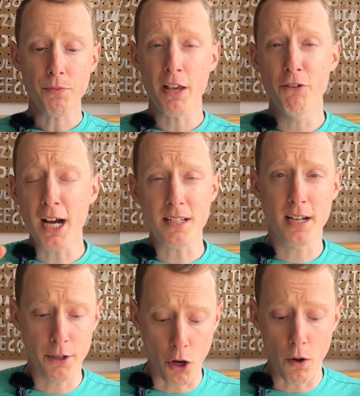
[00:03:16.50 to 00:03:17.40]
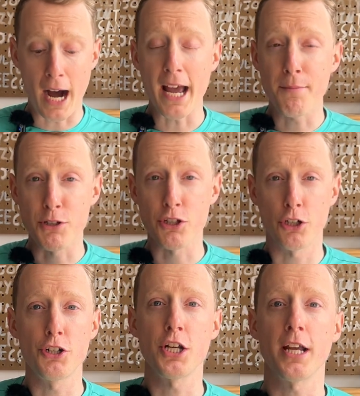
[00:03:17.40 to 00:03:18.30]
if you guys do not know, I
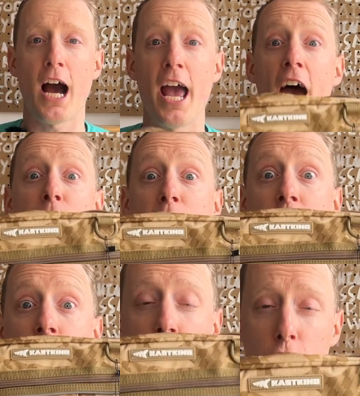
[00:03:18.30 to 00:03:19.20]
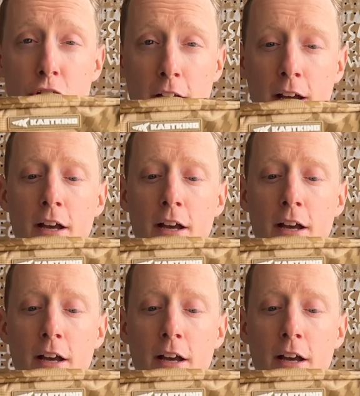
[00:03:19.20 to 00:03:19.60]
have been searching